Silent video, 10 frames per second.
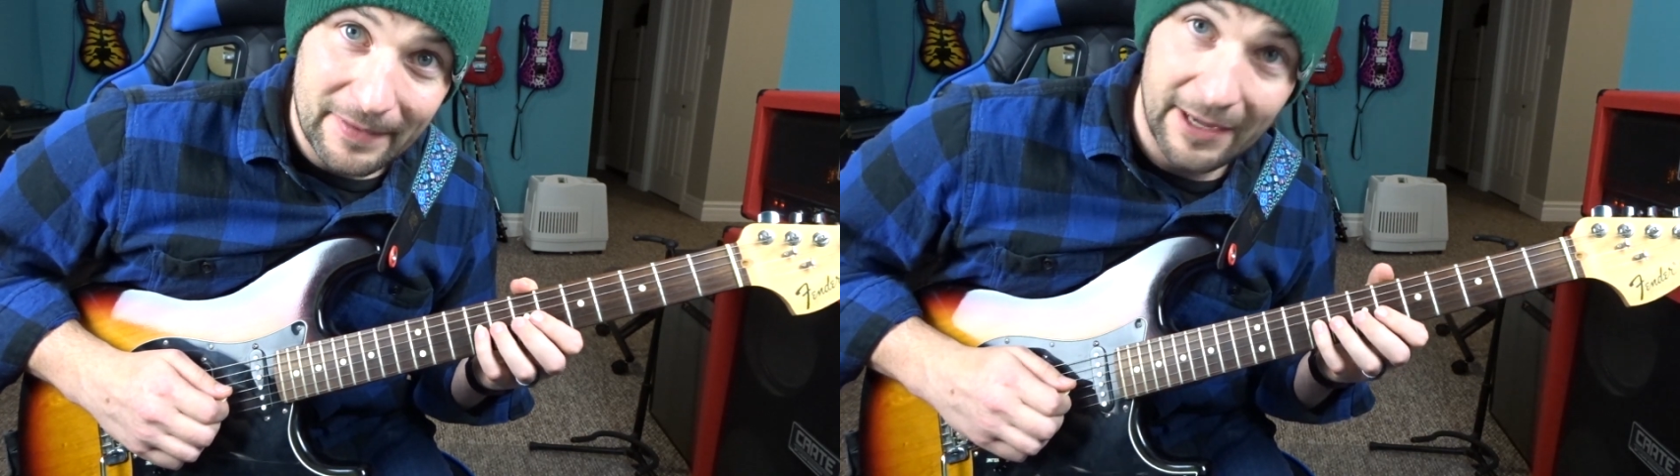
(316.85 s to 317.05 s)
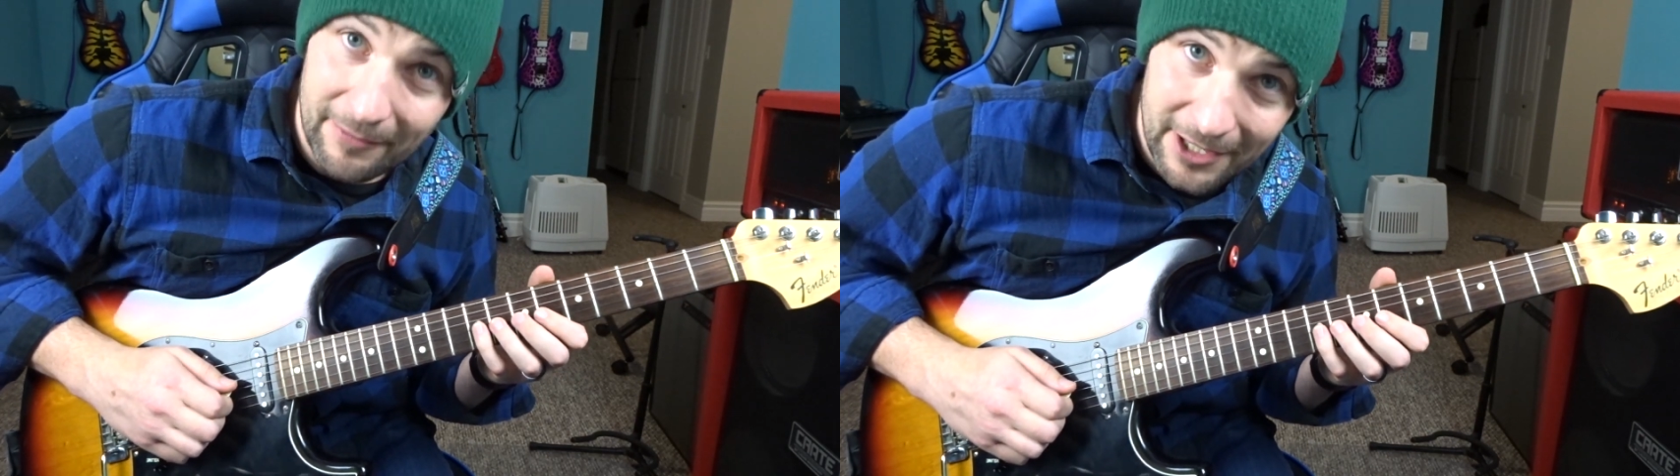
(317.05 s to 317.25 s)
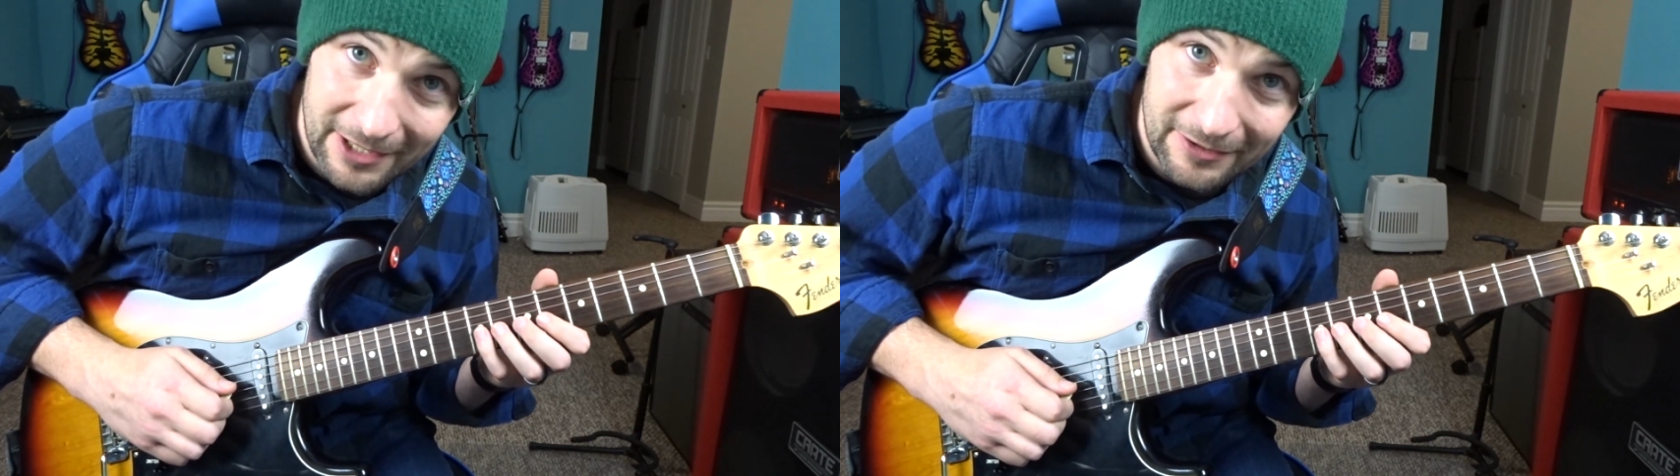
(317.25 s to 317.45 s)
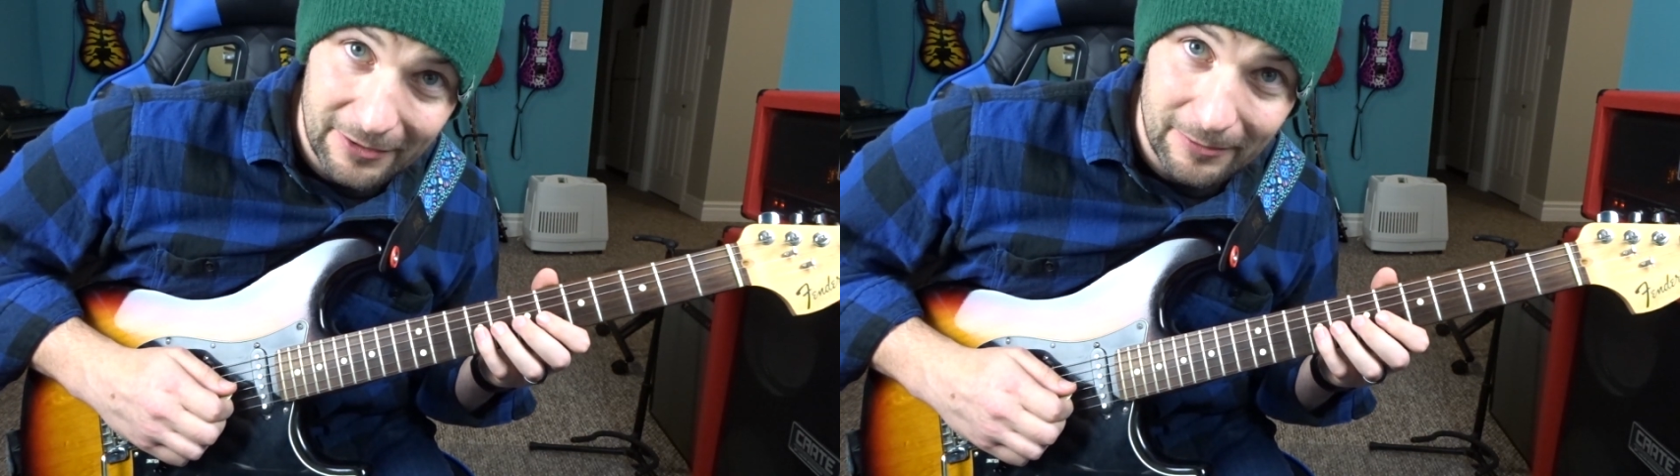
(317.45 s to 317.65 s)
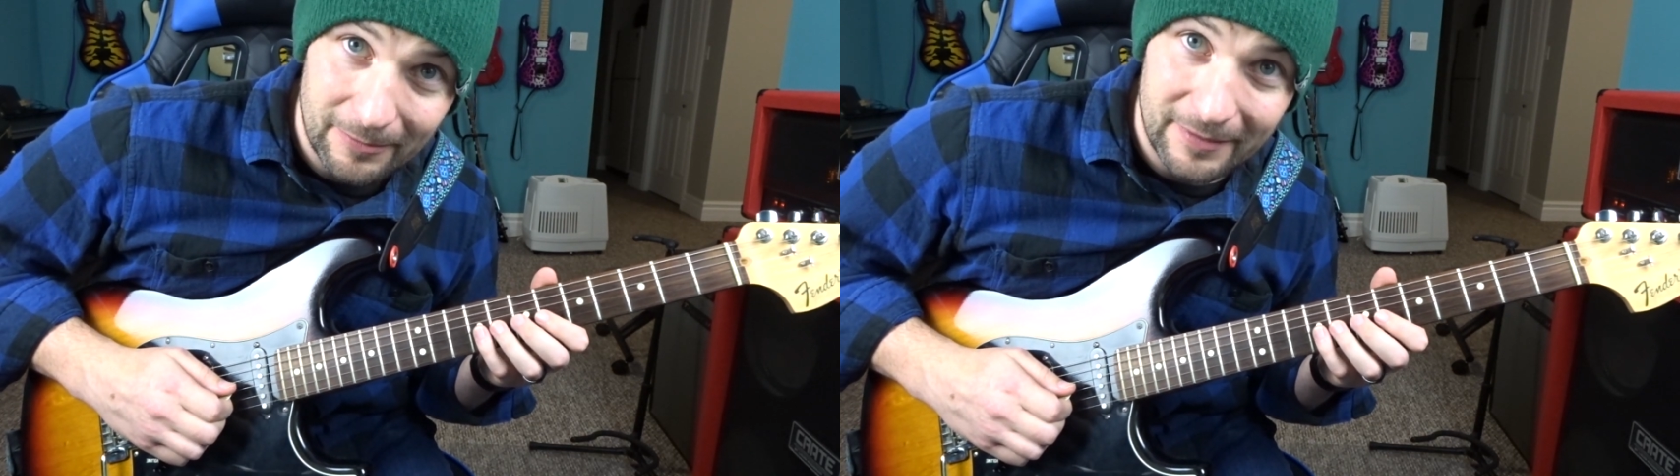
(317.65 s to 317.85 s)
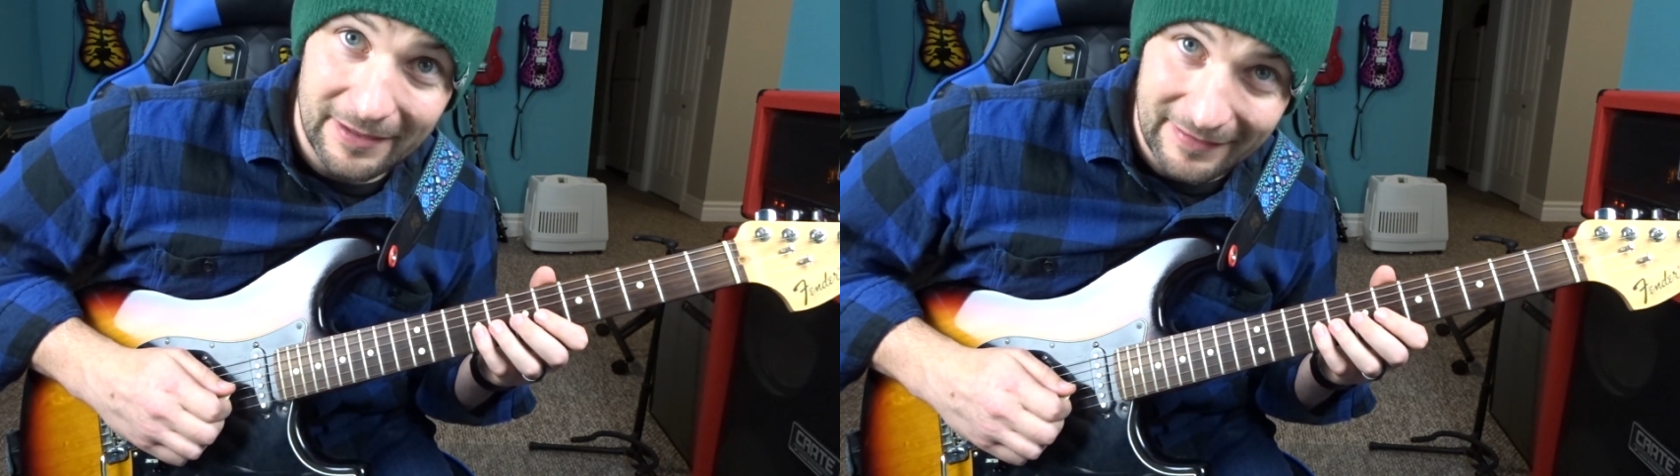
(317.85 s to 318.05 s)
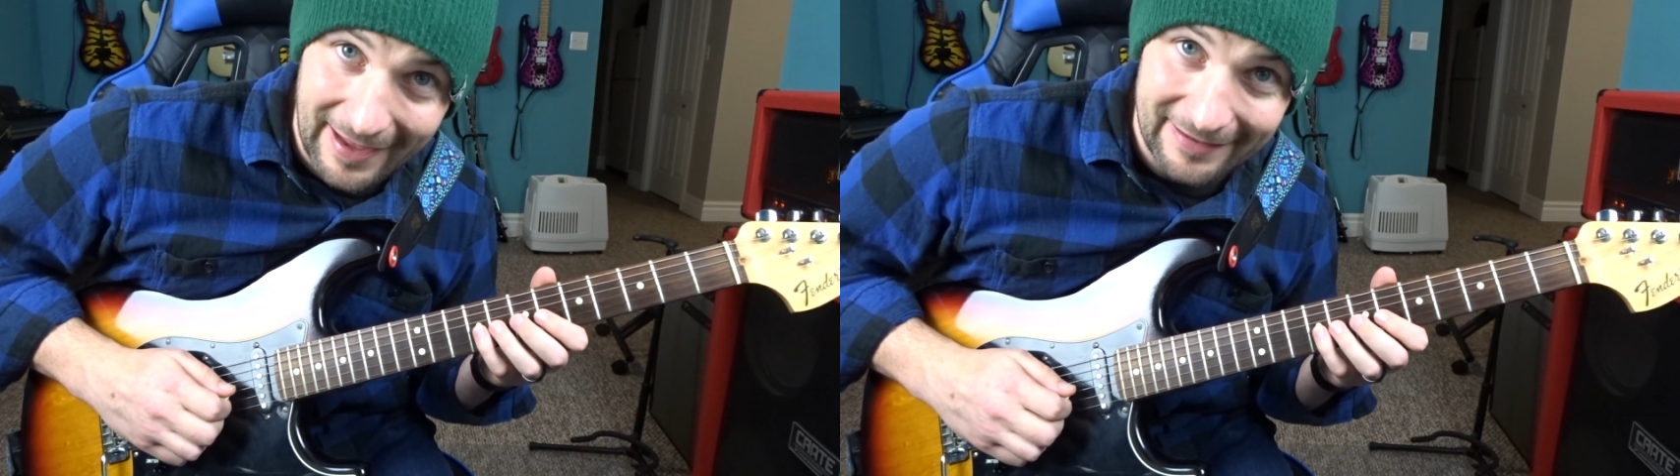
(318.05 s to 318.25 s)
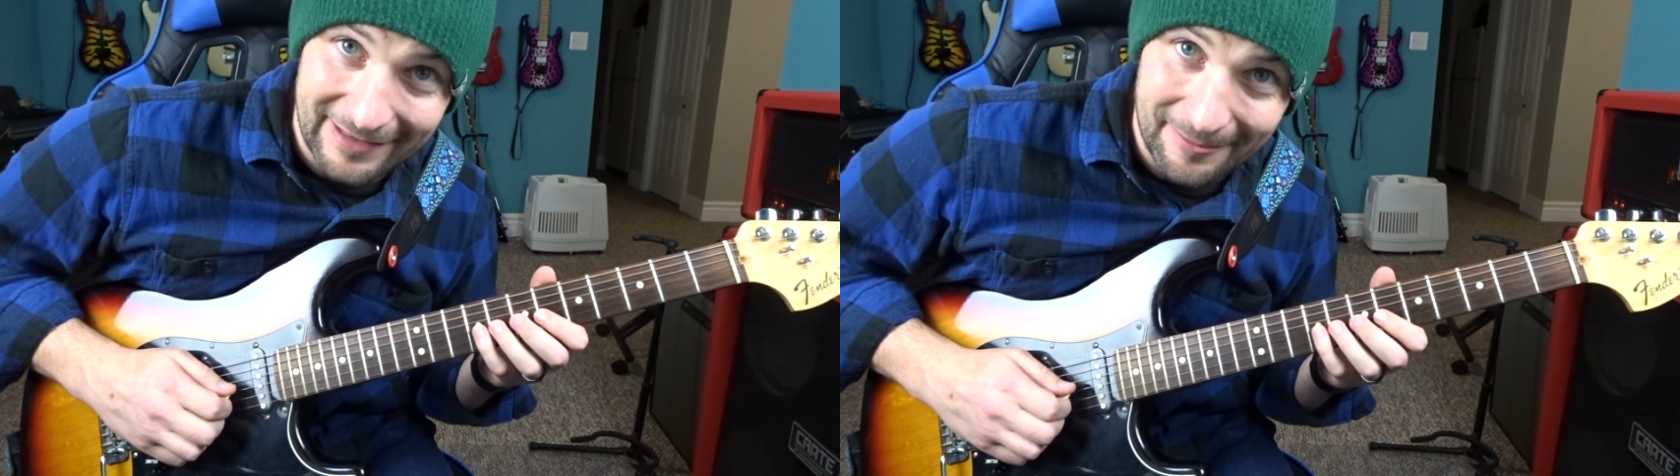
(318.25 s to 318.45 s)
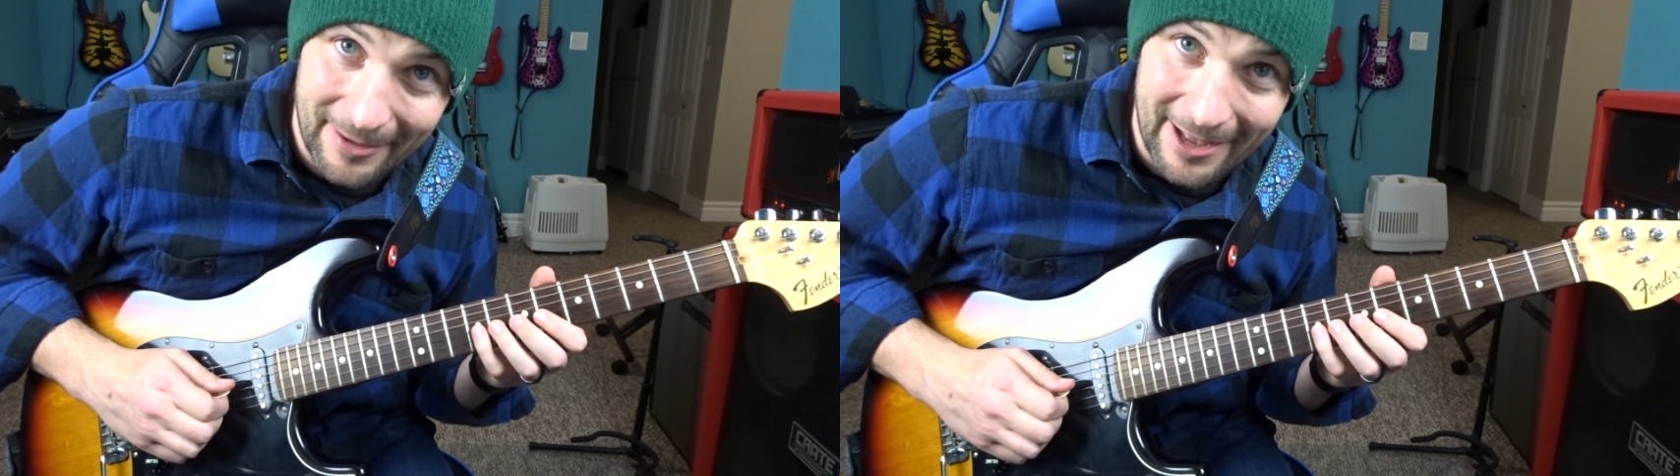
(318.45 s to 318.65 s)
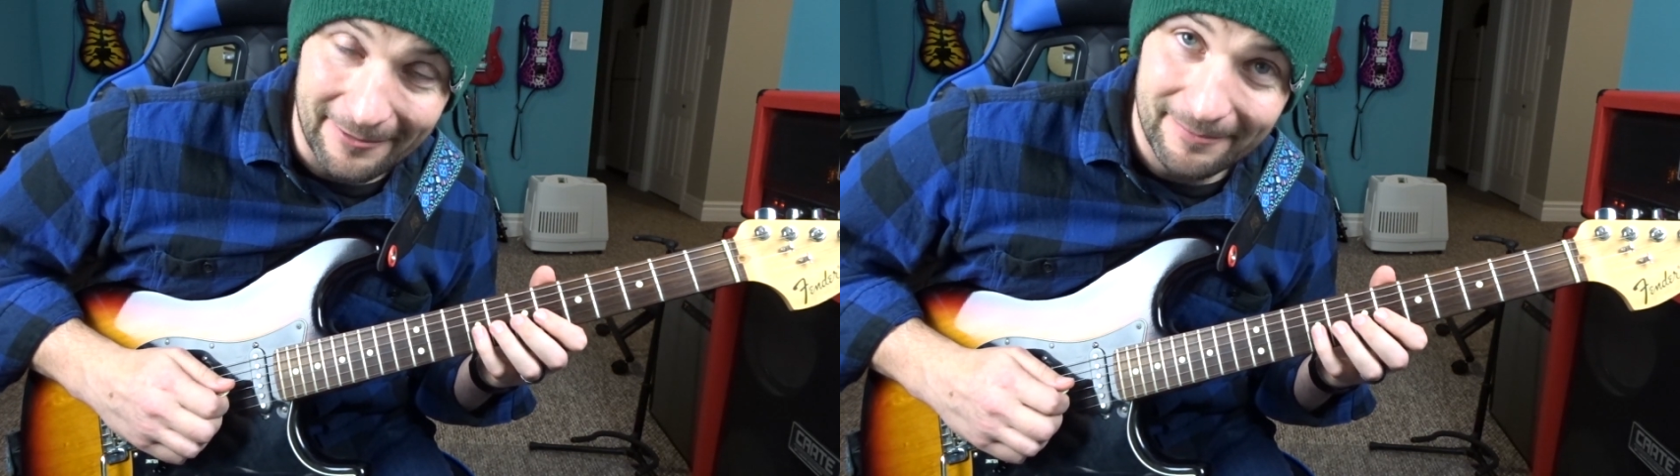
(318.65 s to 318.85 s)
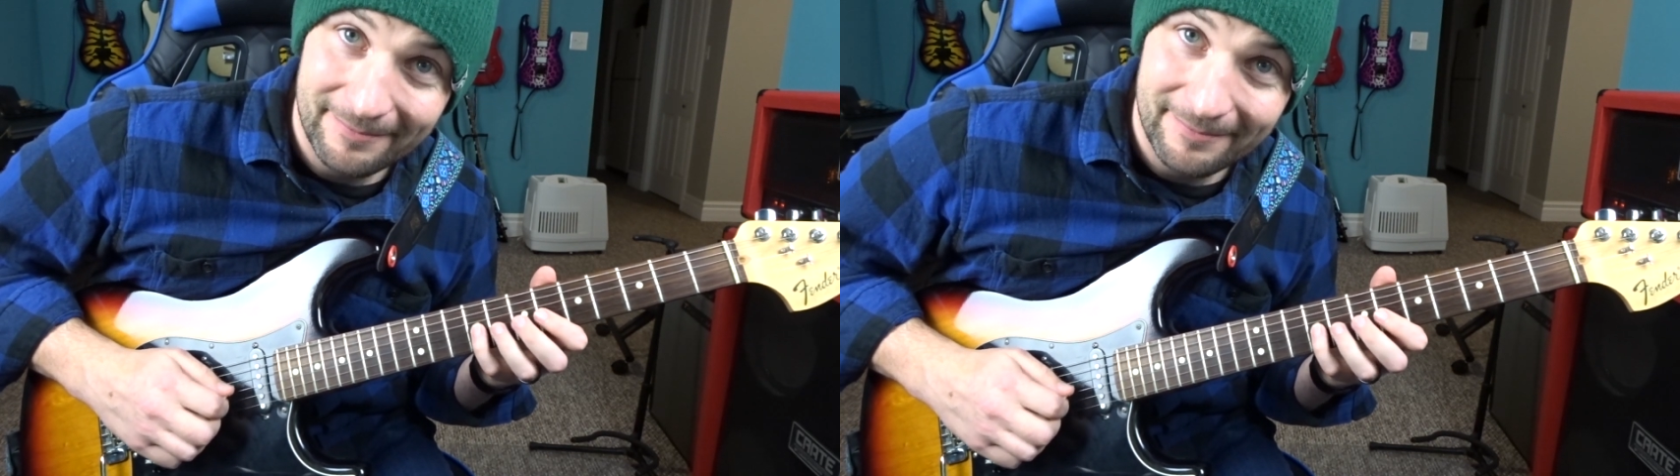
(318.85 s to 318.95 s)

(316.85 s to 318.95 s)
and we're going to do the exact same pattern.